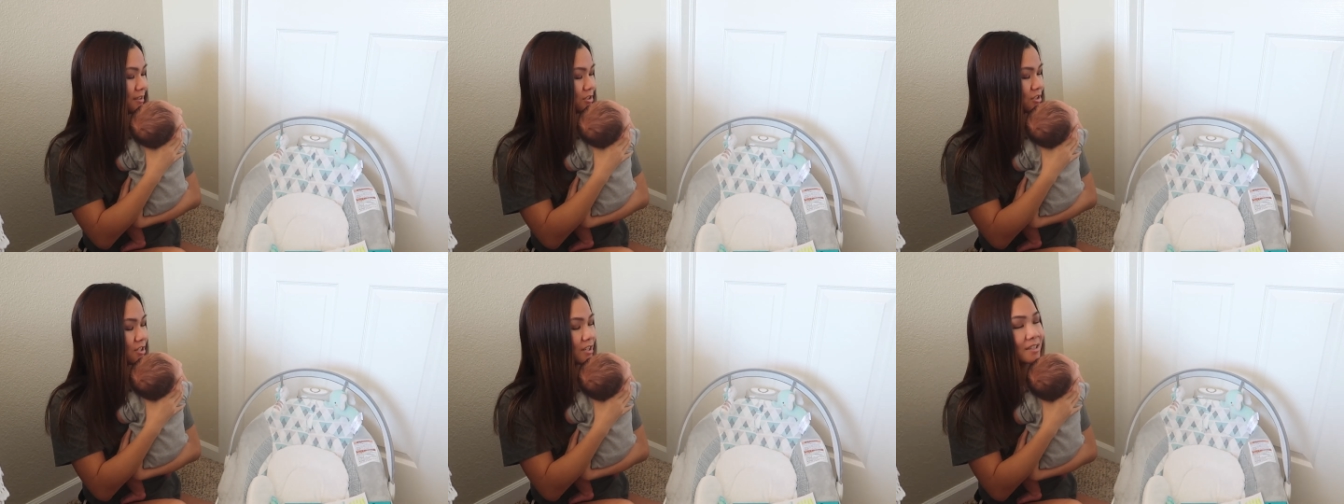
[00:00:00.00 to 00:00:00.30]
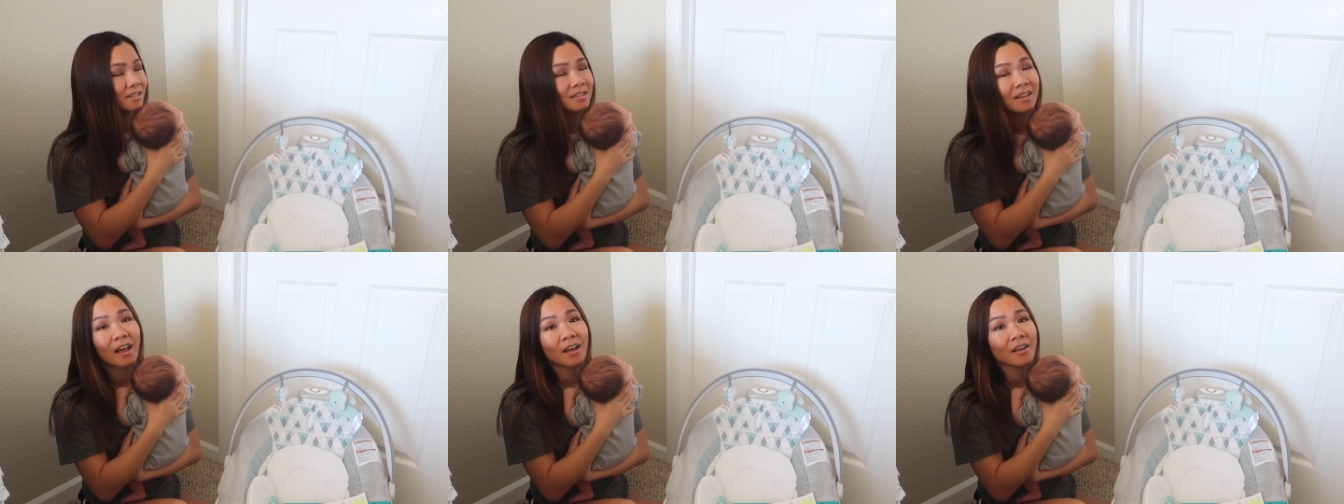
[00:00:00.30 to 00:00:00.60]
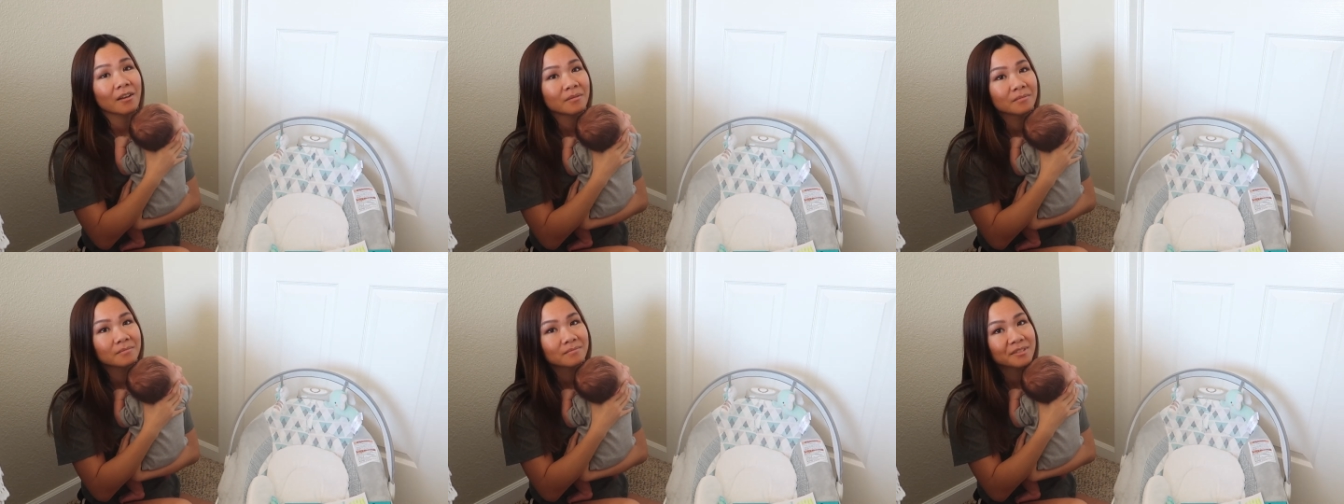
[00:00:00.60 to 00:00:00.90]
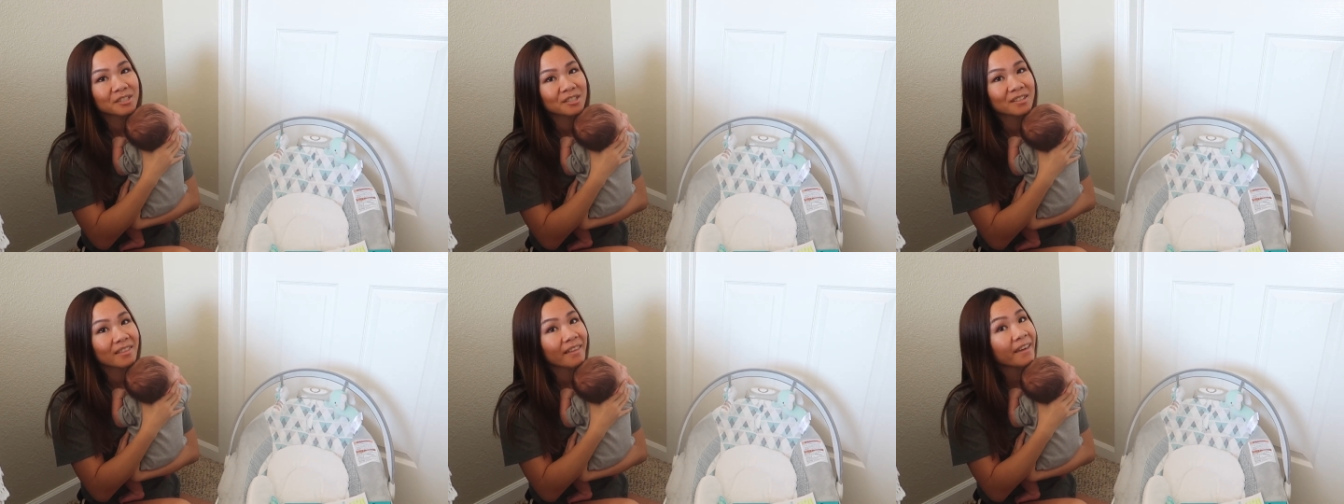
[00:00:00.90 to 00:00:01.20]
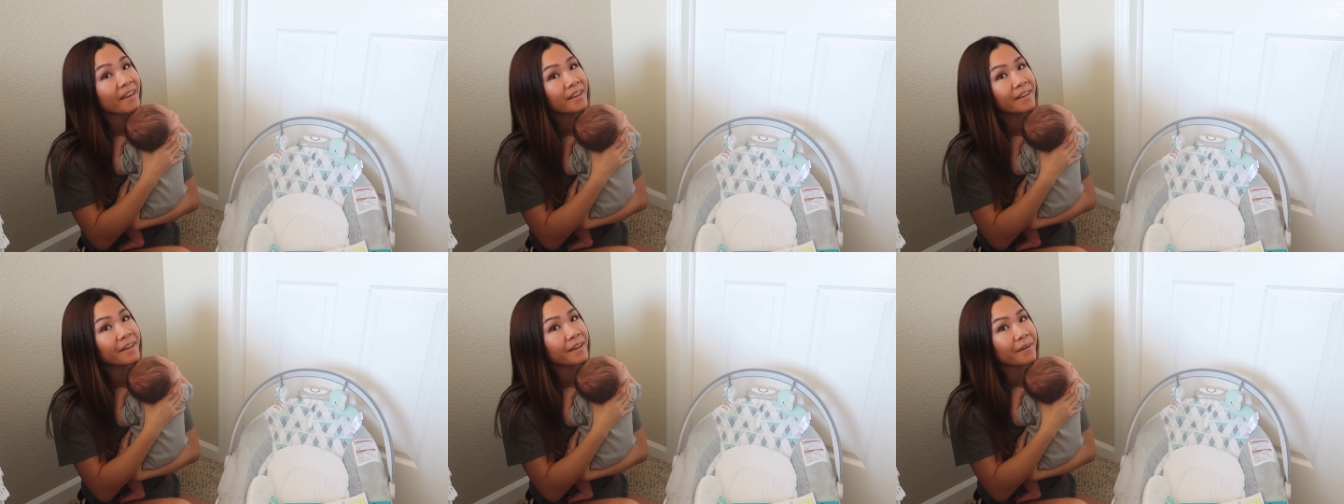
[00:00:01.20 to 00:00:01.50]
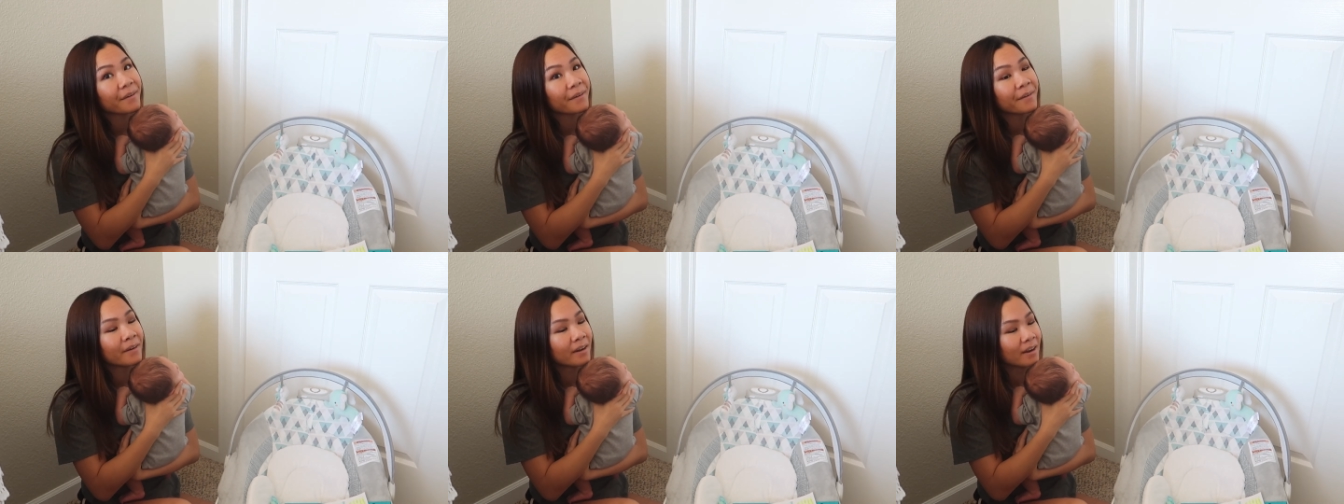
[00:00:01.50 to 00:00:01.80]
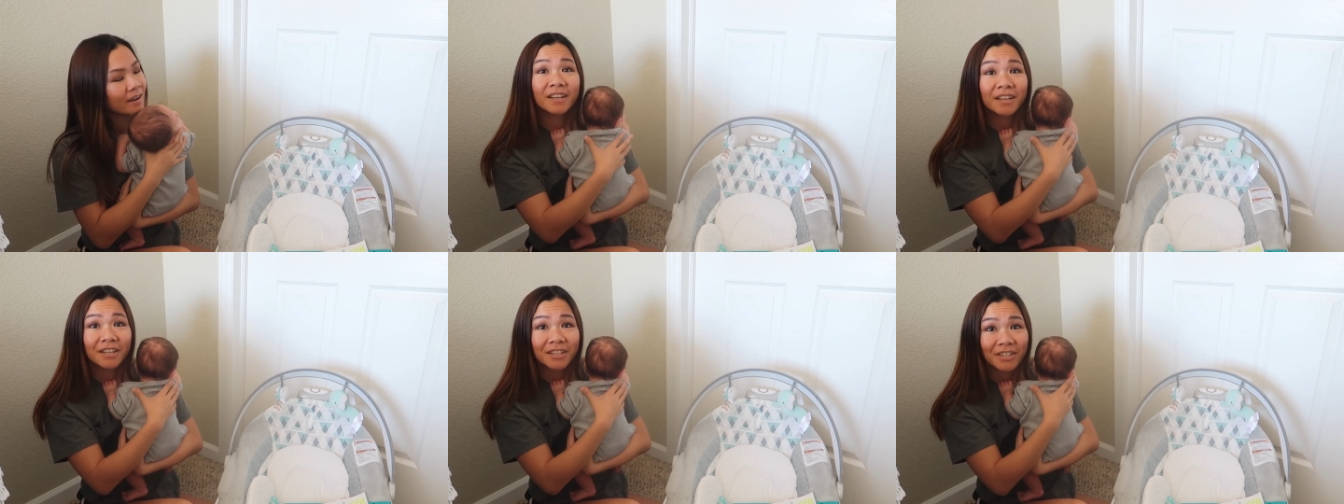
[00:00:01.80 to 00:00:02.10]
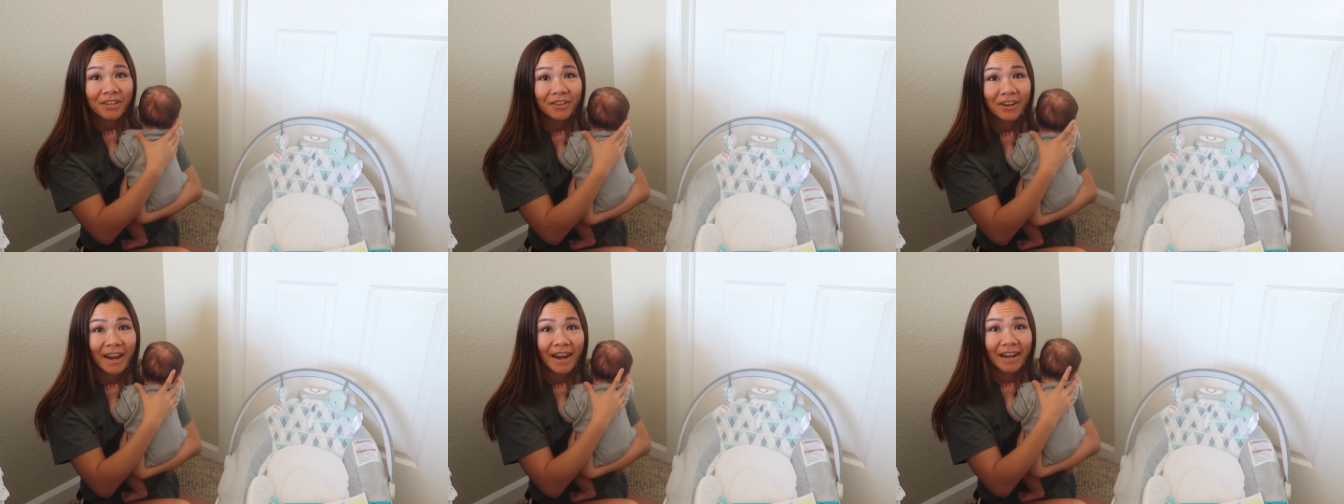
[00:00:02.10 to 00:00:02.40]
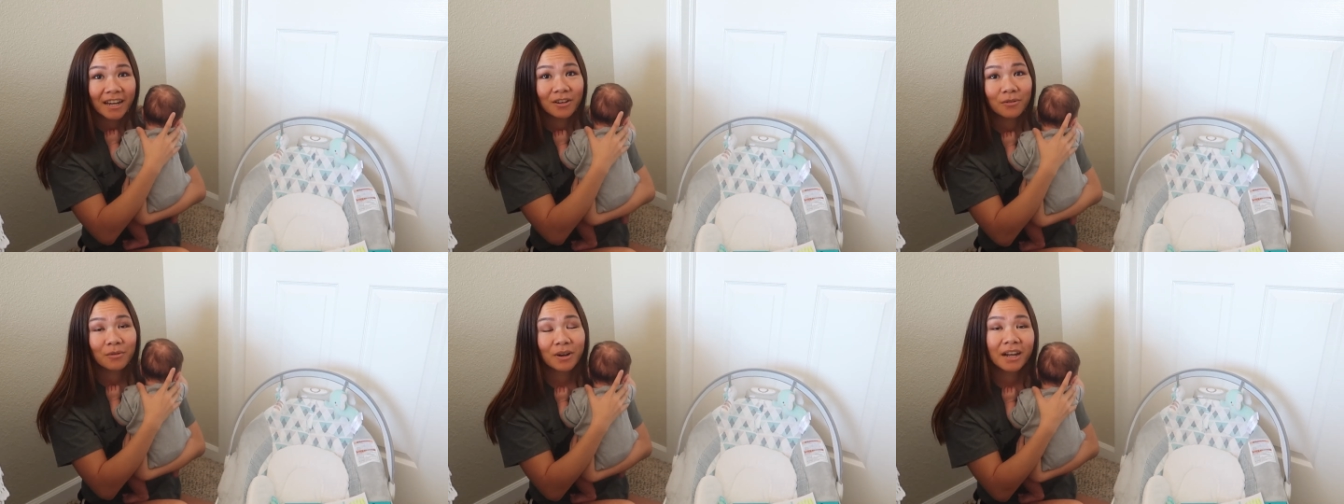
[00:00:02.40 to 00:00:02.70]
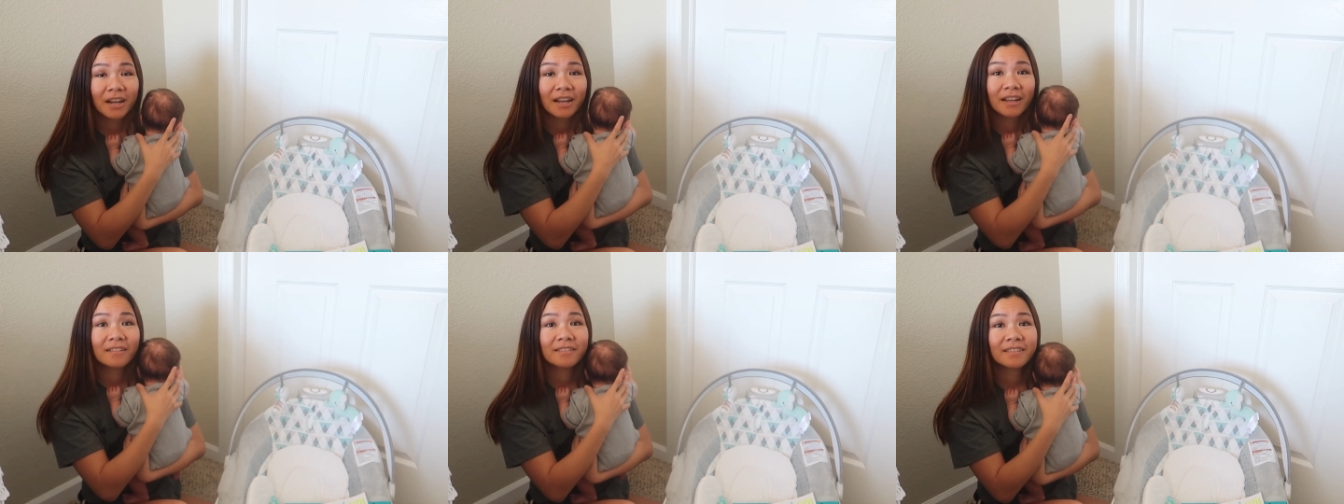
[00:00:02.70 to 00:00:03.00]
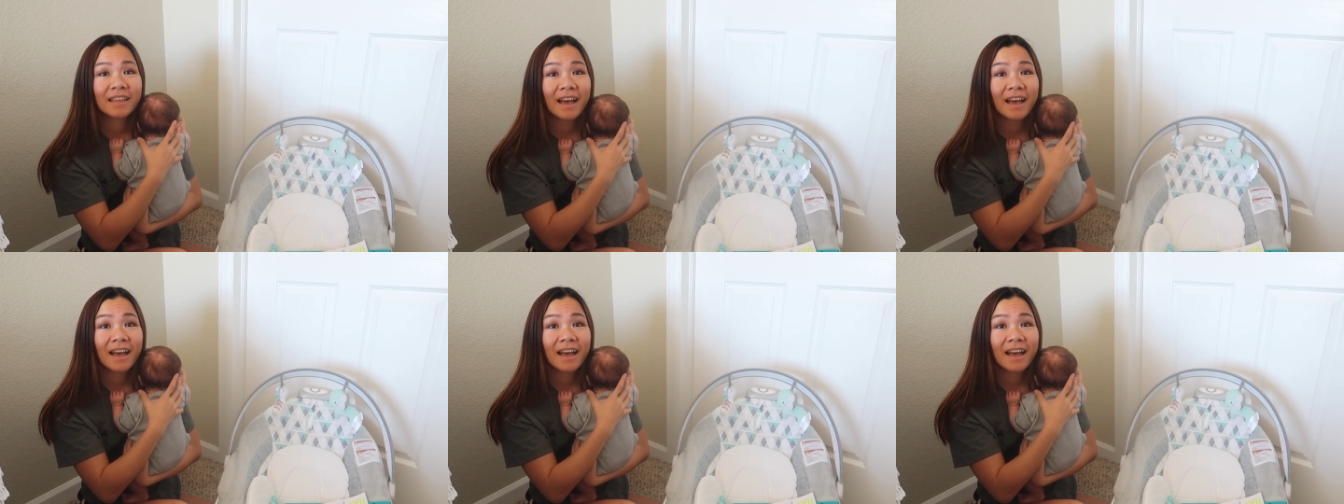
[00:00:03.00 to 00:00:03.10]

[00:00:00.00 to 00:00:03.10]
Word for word: just thank you. So anyway,